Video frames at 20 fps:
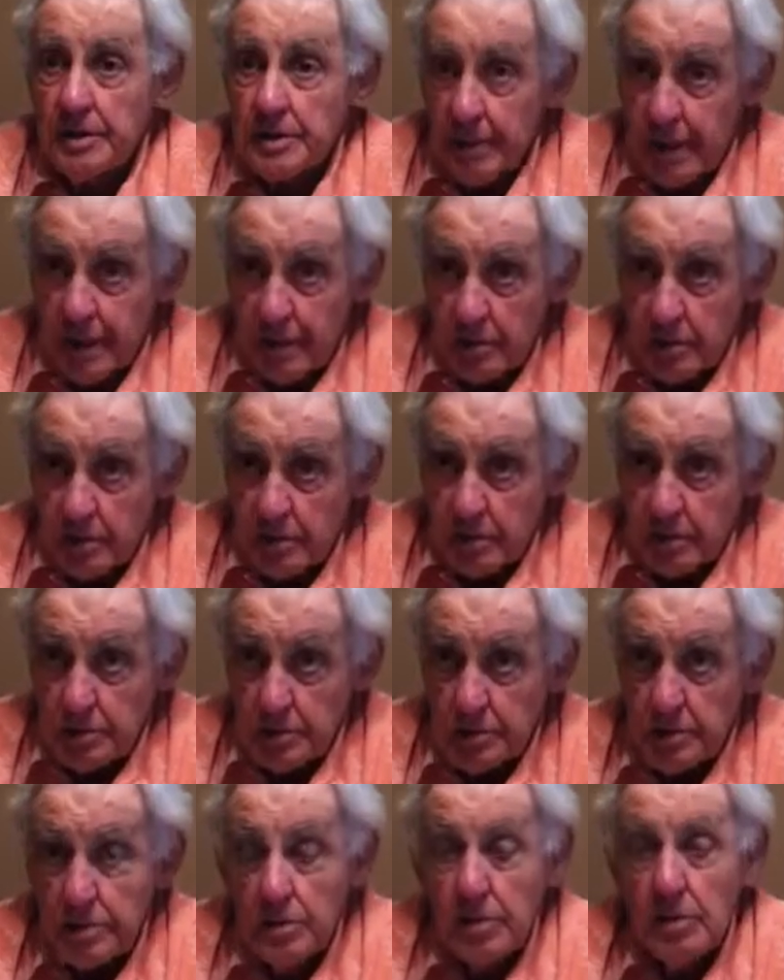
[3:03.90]

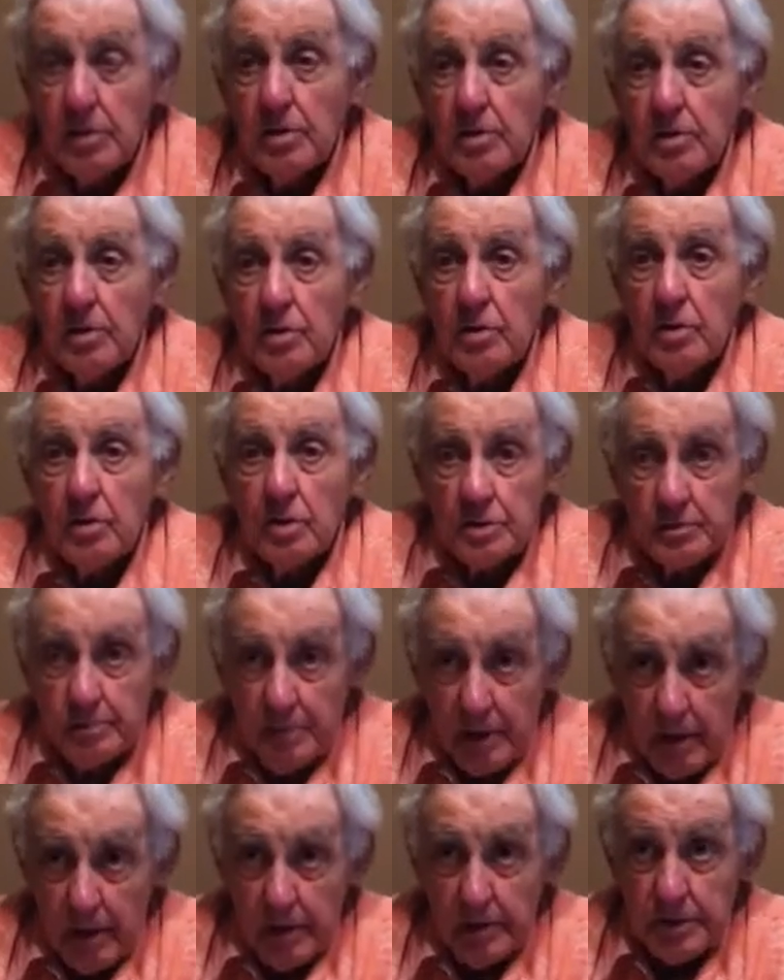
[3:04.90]
Santos, who was
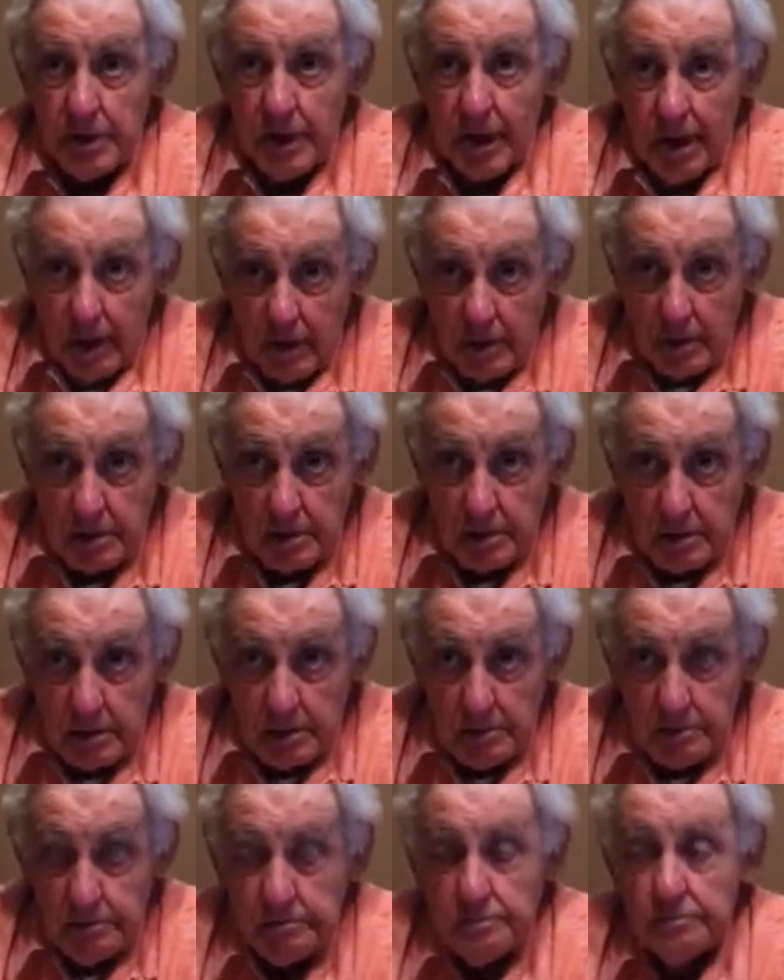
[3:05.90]
married to Alda,
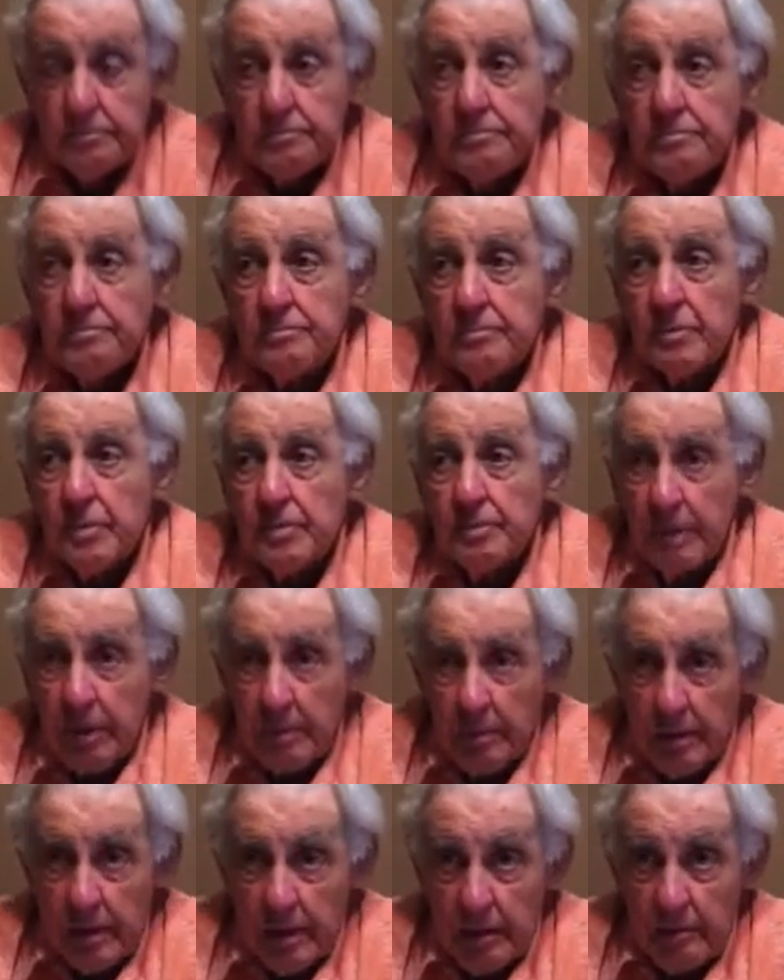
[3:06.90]

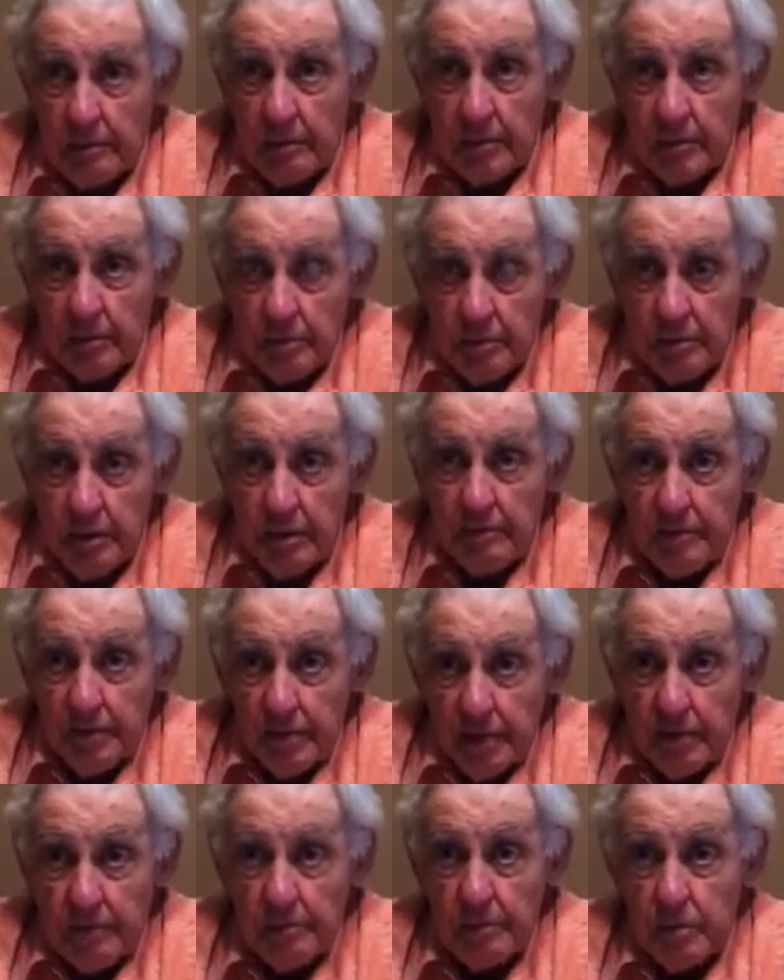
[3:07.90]
picked me up at New Bedford
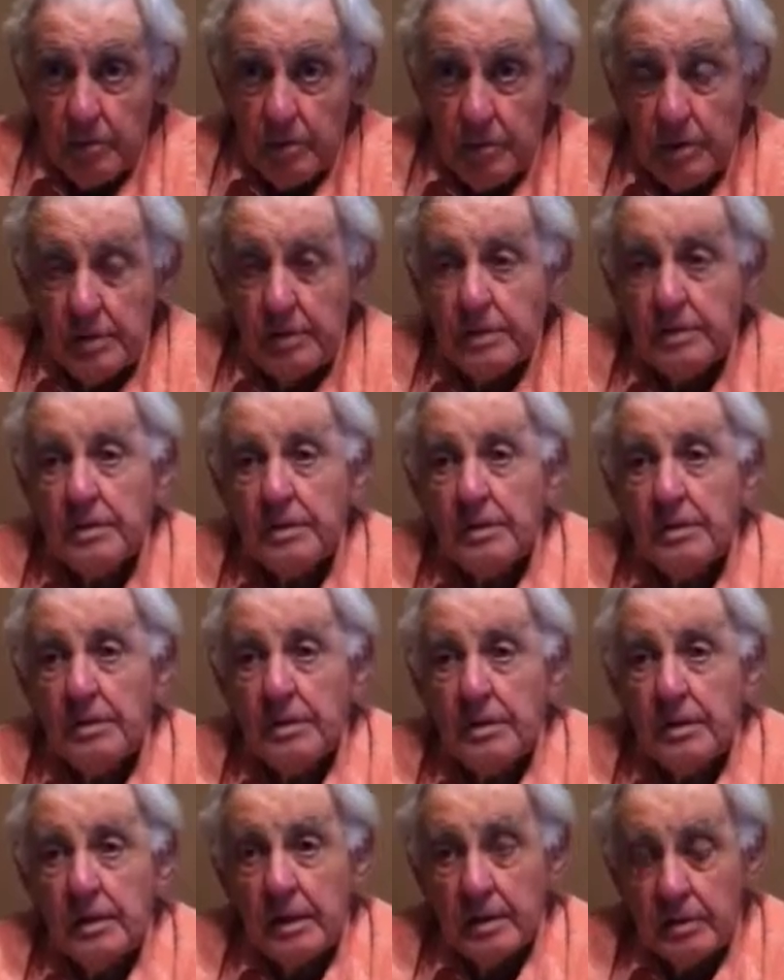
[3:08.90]
Airport
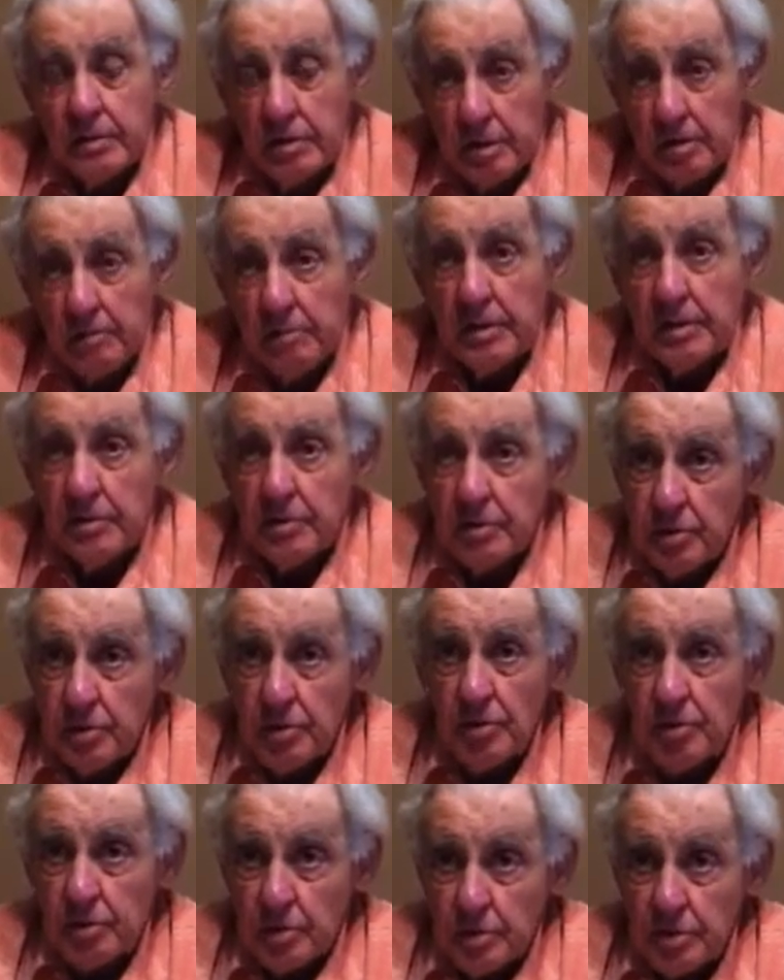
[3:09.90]
and took me to
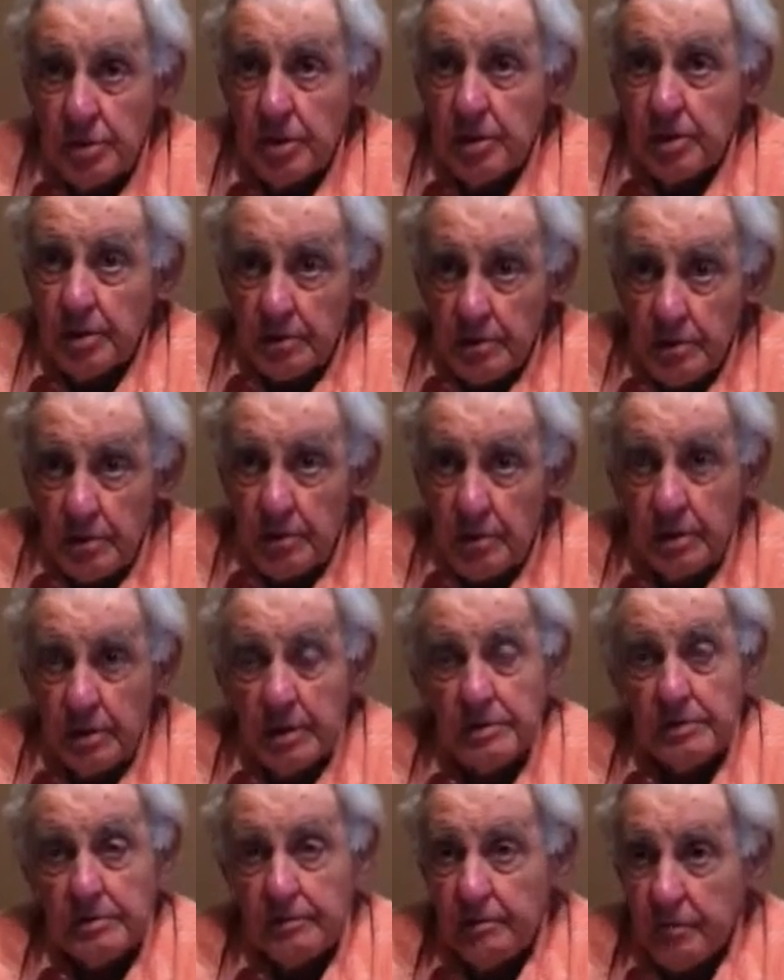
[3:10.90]
Lucy Little Road.
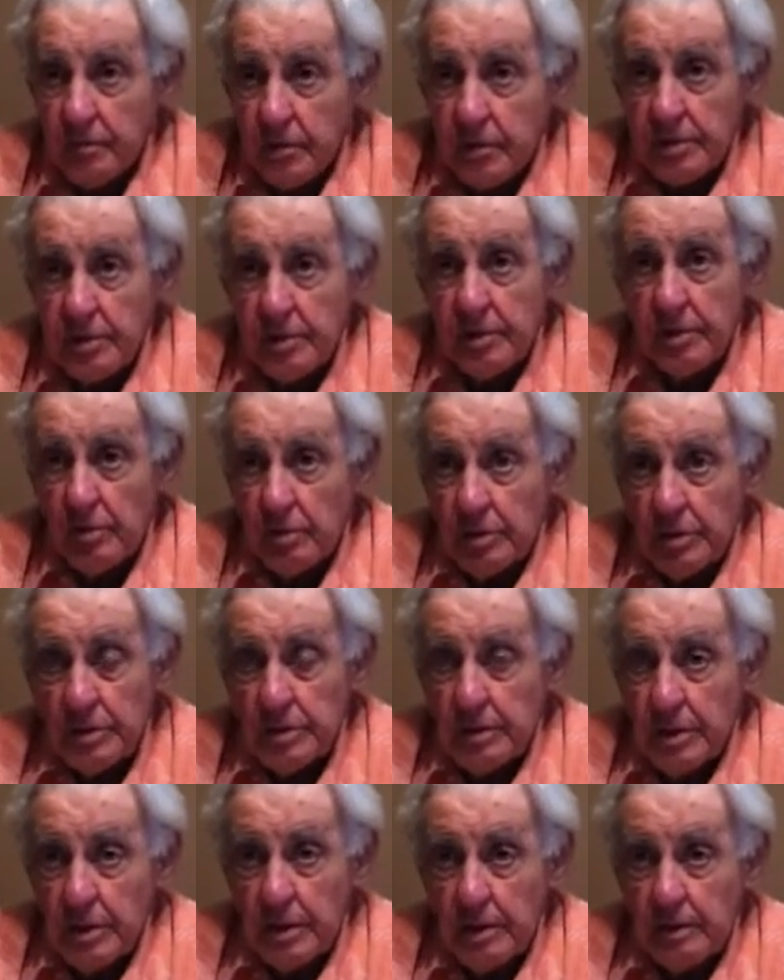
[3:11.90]
That's the first and only
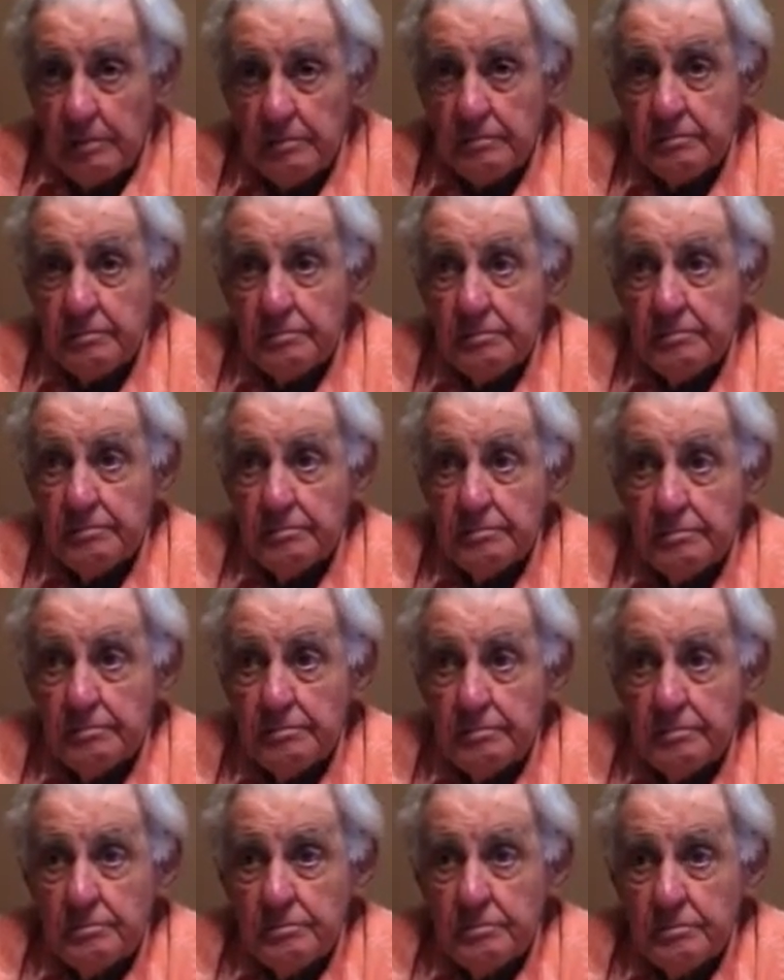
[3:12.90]
time.
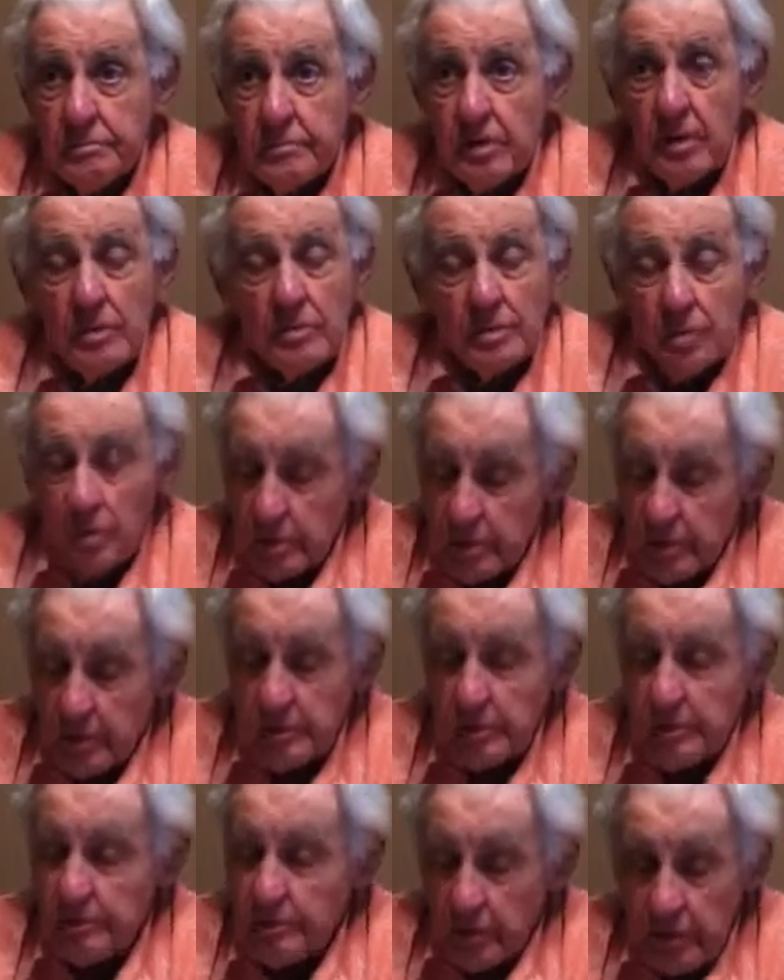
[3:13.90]
And that
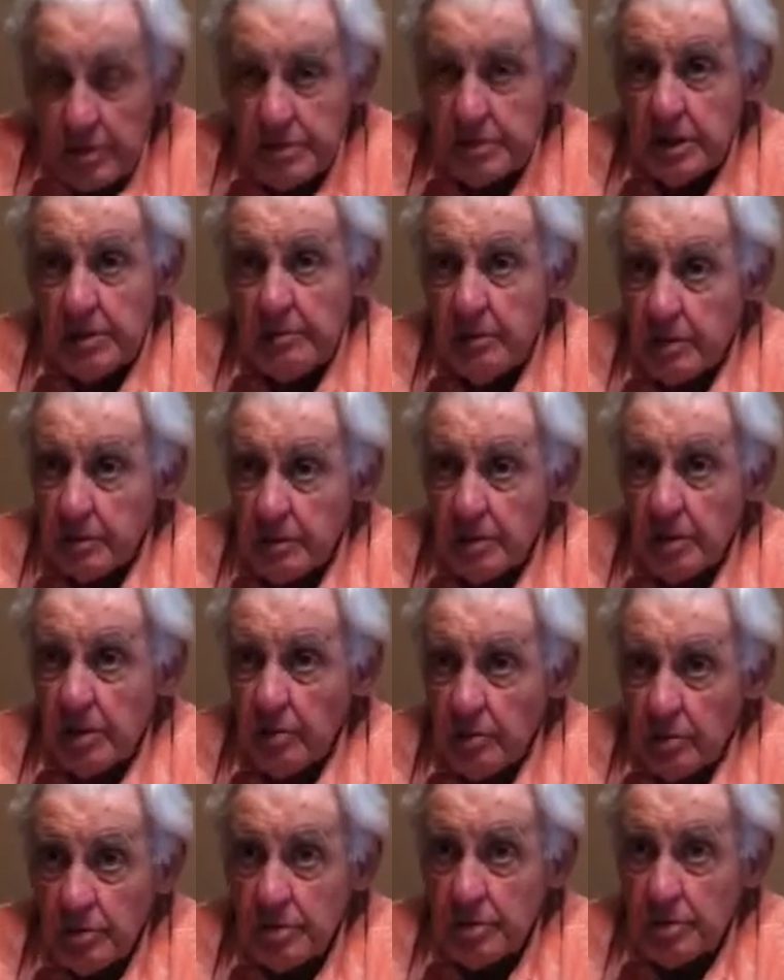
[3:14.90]
was the first time I saw
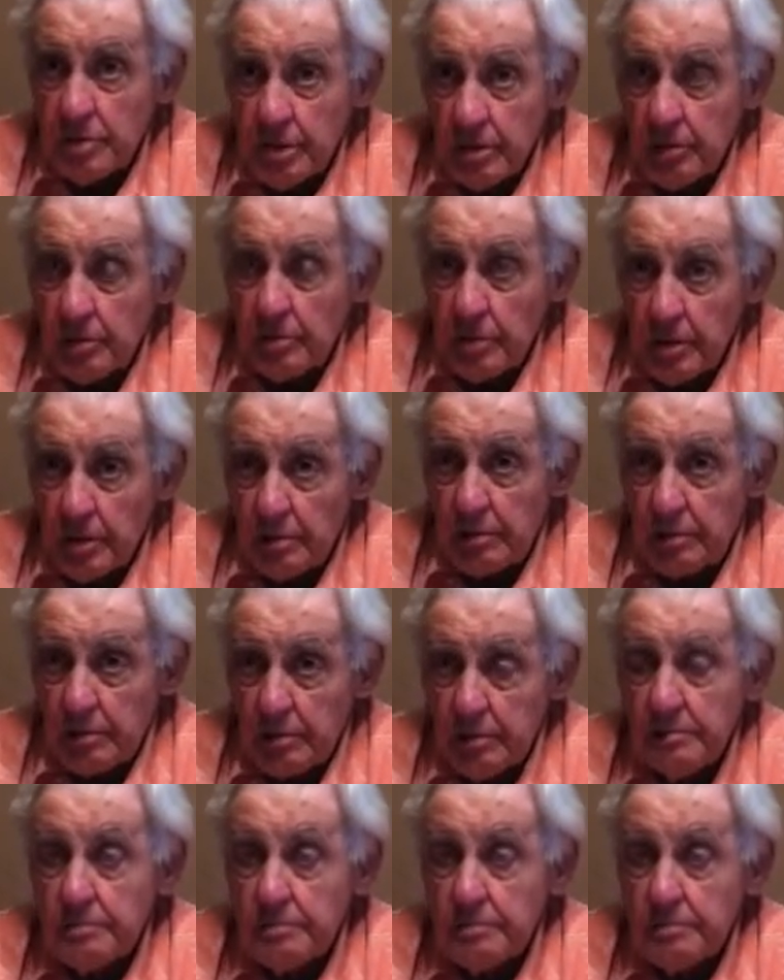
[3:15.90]
Lucy Little Road.